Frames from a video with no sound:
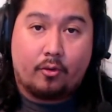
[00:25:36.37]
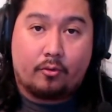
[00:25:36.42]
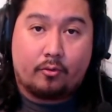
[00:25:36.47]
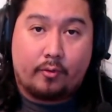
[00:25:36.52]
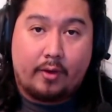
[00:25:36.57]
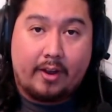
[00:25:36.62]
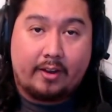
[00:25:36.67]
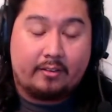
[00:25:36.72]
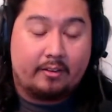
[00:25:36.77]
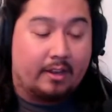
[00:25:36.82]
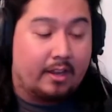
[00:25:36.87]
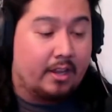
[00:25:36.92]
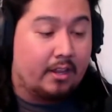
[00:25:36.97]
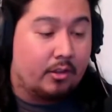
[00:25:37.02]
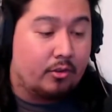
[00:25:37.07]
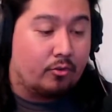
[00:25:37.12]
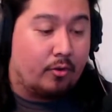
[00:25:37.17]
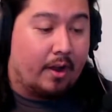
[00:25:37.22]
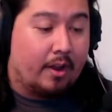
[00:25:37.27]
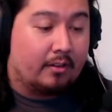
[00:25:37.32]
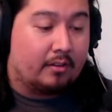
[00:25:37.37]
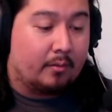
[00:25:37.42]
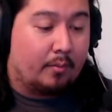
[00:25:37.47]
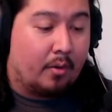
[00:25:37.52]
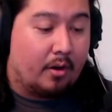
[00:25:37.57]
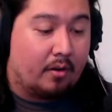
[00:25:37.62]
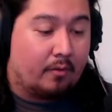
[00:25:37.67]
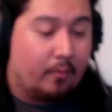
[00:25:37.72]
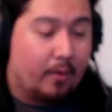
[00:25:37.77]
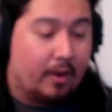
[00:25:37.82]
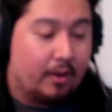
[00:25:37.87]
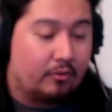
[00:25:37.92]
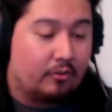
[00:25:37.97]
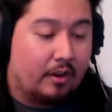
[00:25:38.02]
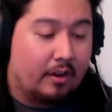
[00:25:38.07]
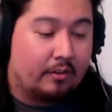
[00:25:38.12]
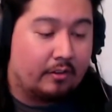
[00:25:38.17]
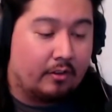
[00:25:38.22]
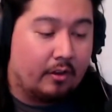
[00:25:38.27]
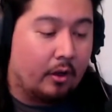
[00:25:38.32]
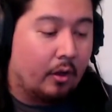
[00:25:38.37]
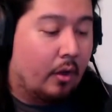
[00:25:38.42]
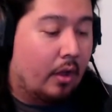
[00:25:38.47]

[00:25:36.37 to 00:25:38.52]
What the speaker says: Rex in the Jurassic Park franchise. So